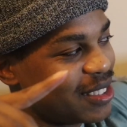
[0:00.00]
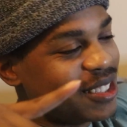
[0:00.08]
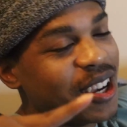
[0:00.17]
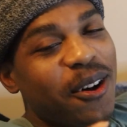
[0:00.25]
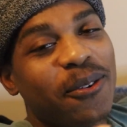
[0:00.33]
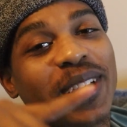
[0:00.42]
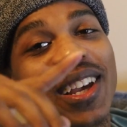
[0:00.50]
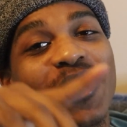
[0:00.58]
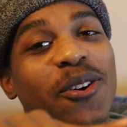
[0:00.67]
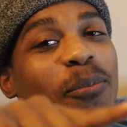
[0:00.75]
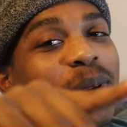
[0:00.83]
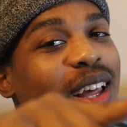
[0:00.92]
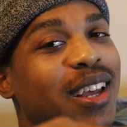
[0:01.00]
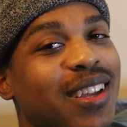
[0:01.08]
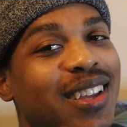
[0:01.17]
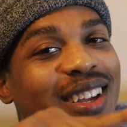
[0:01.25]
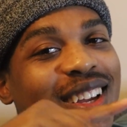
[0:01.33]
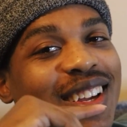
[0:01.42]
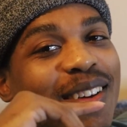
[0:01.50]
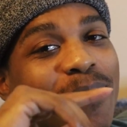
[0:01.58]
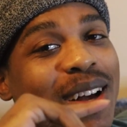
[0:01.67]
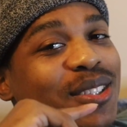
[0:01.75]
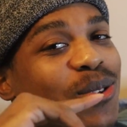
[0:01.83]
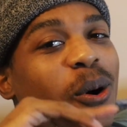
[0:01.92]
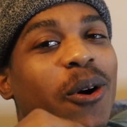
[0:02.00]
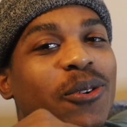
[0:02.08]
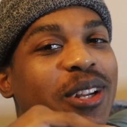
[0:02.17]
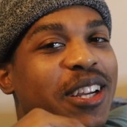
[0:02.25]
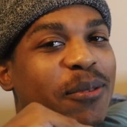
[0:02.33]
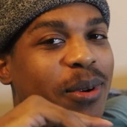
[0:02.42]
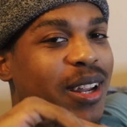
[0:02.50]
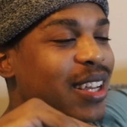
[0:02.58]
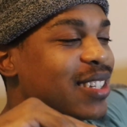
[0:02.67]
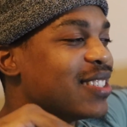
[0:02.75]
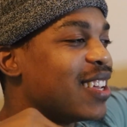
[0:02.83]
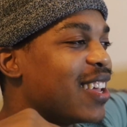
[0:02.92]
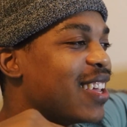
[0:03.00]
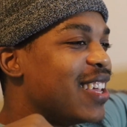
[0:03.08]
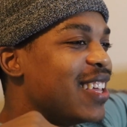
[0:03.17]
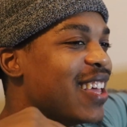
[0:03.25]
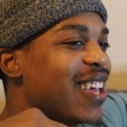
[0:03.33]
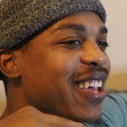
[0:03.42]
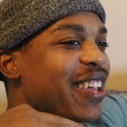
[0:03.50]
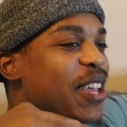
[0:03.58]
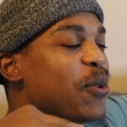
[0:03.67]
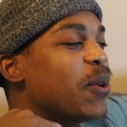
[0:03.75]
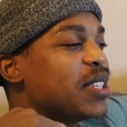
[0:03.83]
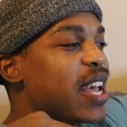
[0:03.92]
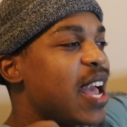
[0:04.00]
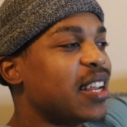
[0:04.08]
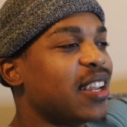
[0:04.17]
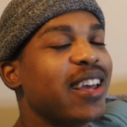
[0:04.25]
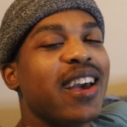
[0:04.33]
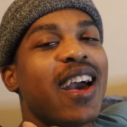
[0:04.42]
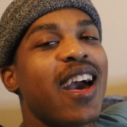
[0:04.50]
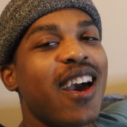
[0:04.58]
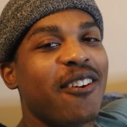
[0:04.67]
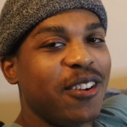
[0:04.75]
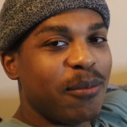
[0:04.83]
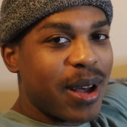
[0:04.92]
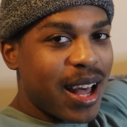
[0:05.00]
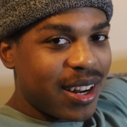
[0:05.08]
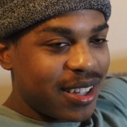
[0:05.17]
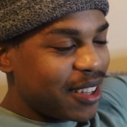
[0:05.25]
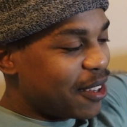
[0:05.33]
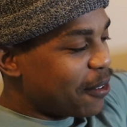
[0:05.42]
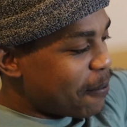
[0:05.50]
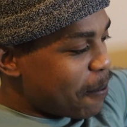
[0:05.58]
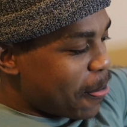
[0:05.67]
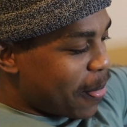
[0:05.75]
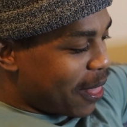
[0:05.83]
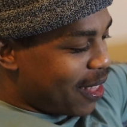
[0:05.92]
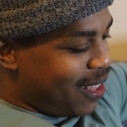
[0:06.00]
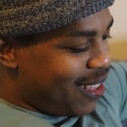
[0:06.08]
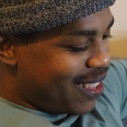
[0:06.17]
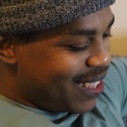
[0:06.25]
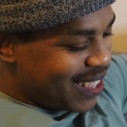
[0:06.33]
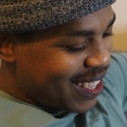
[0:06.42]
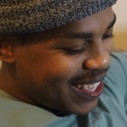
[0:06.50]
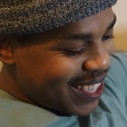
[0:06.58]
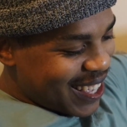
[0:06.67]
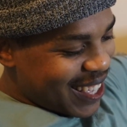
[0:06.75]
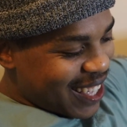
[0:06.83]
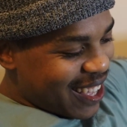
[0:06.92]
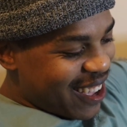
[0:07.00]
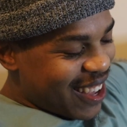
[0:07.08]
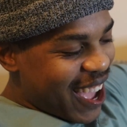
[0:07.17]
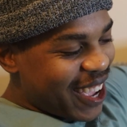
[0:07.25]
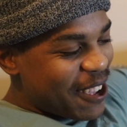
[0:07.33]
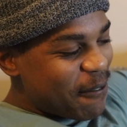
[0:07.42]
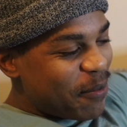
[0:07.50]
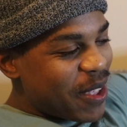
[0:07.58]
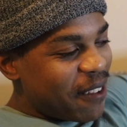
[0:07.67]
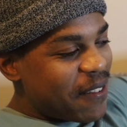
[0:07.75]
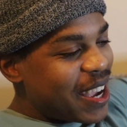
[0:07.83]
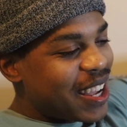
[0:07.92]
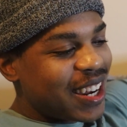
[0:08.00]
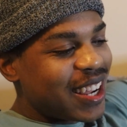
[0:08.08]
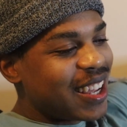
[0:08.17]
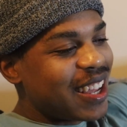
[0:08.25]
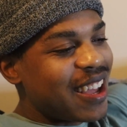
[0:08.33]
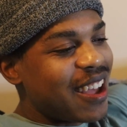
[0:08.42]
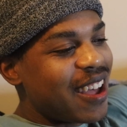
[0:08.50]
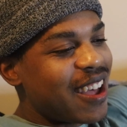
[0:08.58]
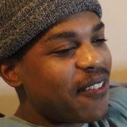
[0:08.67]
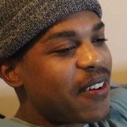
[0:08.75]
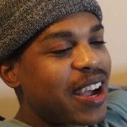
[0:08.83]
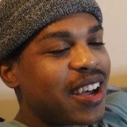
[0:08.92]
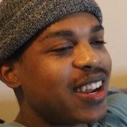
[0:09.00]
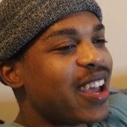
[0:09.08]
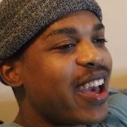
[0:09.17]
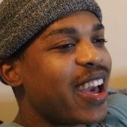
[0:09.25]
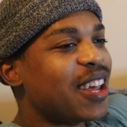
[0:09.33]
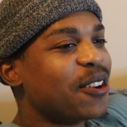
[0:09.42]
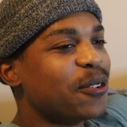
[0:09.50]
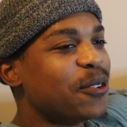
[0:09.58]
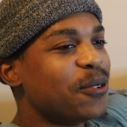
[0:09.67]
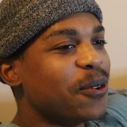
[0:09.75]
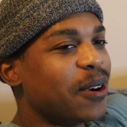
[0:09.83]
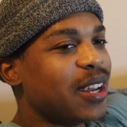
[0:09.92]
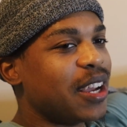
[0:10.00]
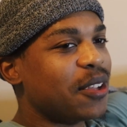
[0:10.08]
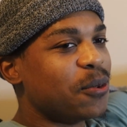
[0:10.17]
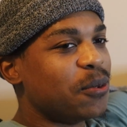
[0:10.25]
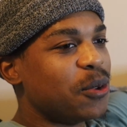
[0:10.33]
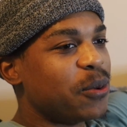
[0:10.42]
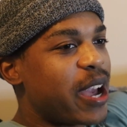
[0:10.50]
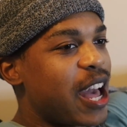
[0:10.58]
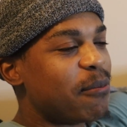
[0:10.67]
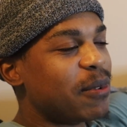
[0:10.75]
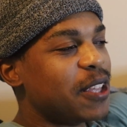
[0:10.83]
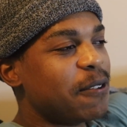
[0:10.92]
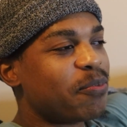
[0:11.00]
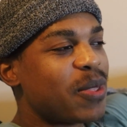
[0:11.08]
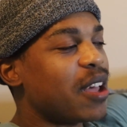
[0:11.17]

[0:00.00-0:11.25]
Yo, he don't play. My Torkoal didn't play, son. He was handling everybody, yo. And like, if I couldn't handle you, or like you got me,